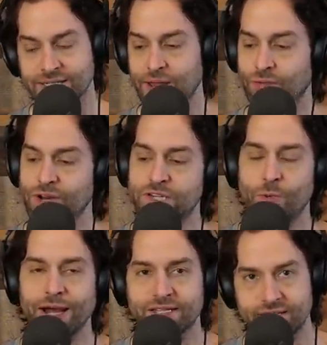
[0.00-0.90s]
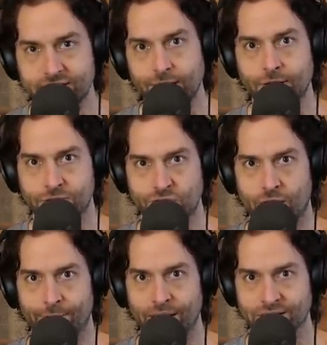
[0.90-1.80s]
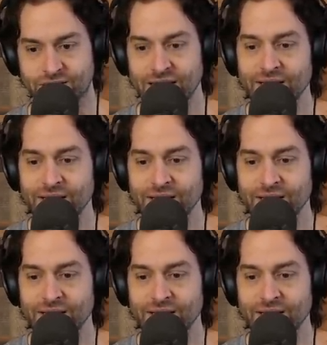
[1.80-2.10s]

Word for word: Now, the reason why it's the sucker Starbucks